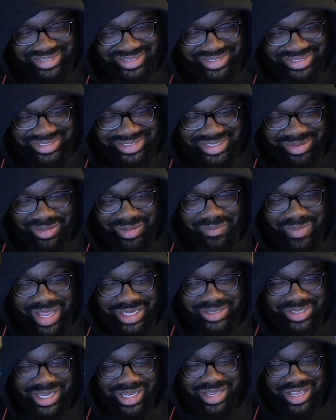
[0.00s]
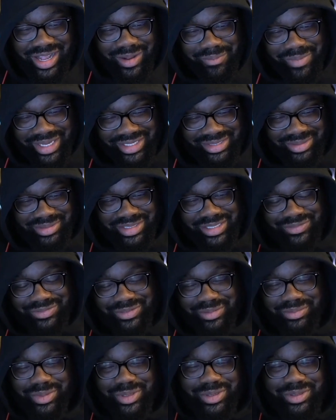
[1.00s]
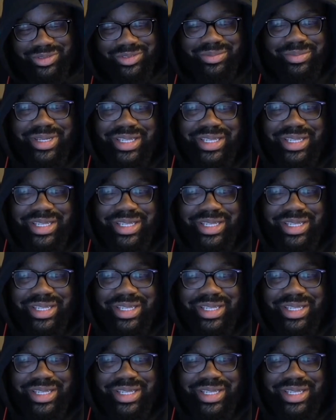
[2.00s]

not trying to. Take me back. So I, will make some different moves,